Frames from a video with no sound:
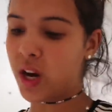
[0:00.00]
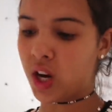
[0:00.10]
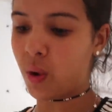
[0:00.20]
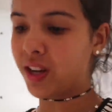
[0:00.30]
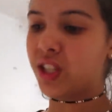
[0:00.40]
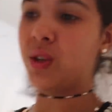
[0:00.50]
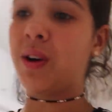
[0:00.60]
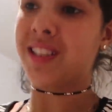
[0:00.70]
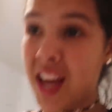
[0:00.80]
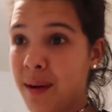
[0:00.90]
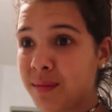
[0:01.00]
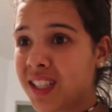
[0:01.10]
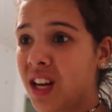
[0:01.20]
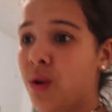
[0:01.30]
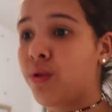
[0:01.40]
We are going to attempt
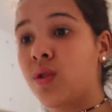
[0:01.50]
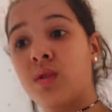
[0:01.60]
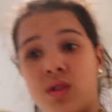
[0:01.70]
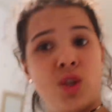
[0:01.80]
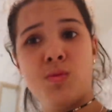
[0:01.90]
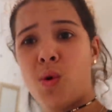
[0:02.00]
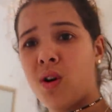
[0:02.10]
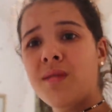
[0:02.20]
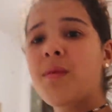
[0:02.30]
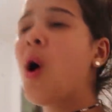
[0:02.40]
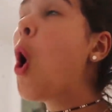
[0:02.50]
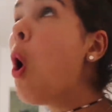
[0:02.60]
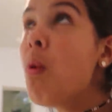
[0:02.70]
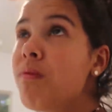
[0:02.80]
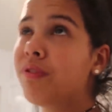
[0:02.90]
to go through two more,
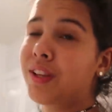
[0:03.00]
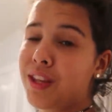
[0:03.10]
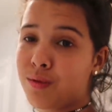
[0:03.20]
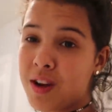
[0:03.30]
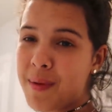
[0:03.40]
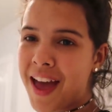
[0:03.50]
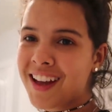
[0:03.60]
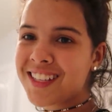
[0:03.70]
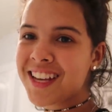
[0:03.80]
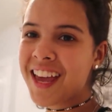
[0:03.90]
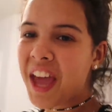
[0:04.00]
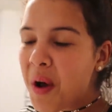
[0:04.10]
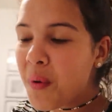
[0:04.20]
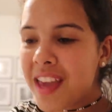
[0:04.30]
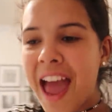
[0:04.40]
hopefully three bags.
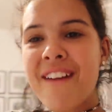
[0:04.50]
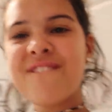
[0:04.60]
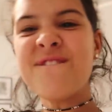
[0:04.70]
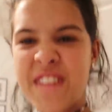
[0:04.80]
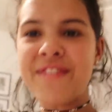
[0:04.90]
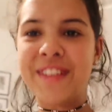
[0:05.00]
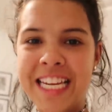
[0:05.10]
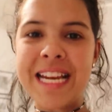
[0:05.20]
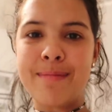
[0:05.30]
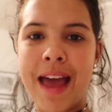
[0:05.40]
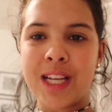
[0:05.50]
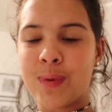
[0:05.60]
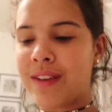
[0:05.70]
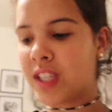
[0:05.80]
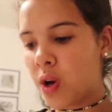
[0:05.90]
We have 15 bags
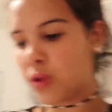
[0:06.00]
we have to